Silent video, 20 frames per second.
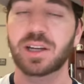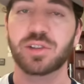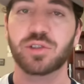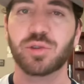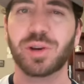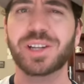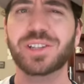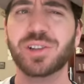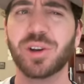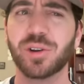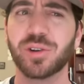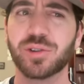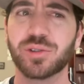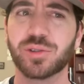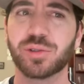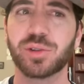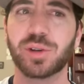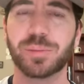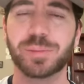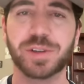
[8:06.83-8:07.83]
Trey
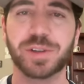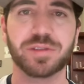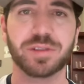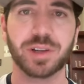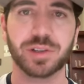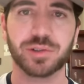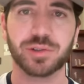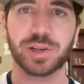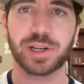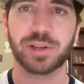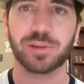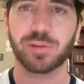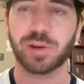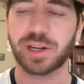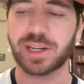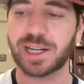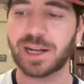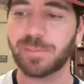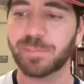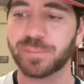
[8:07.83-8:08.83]
Turner's a little bit frustrated
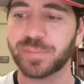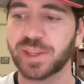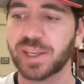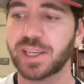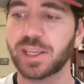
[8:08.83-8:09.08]
right now.